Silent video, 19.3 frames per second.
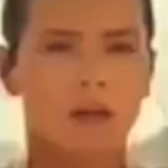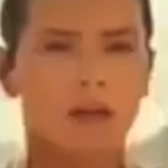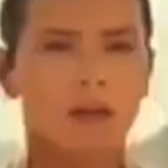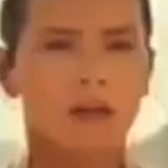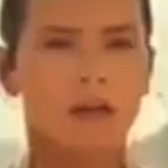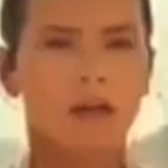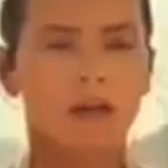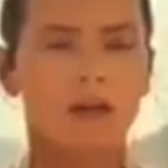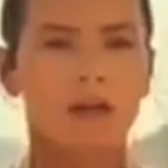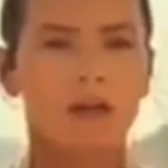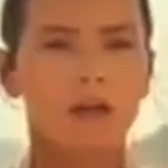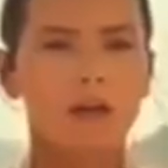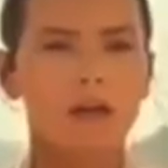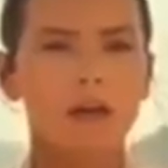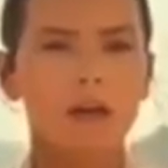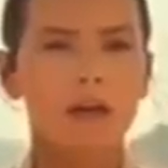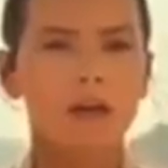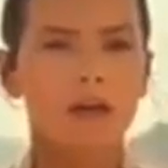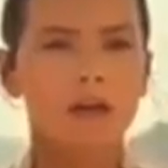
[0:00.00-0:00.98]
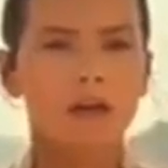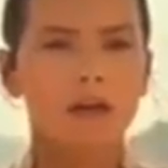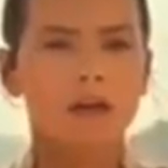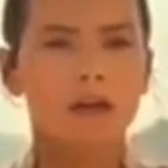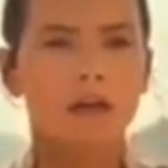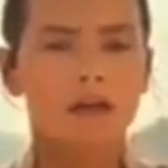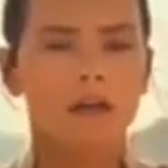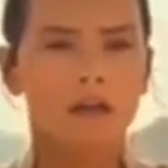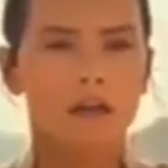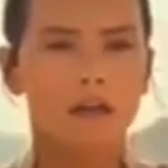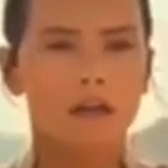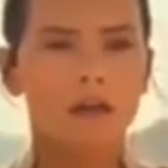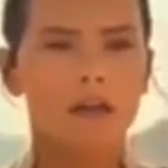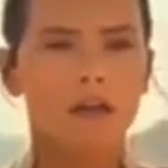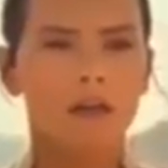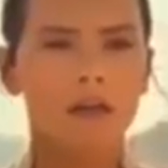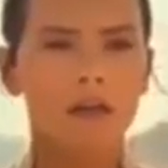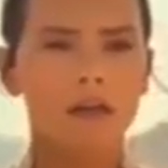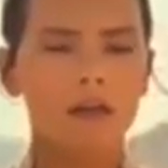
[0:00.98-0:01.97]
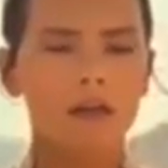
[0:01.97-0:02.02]

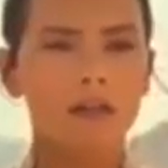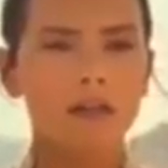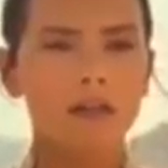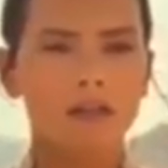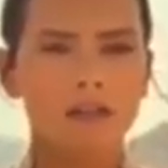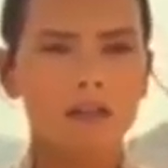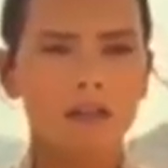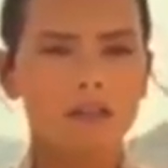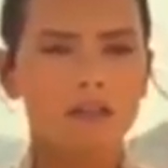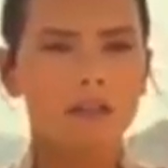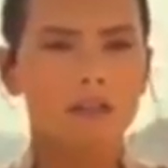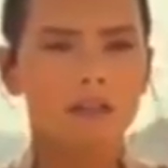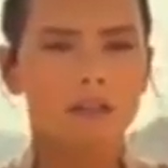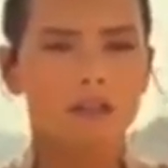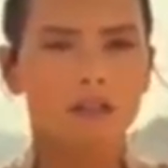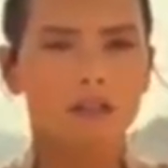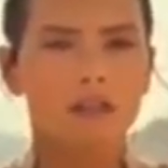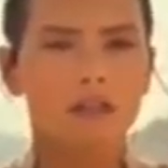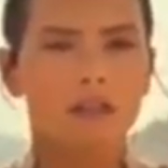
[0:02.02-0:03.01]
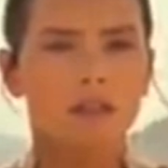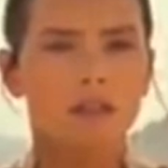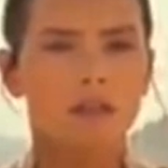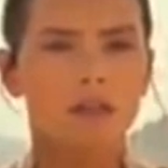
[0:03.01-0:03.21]
(silence)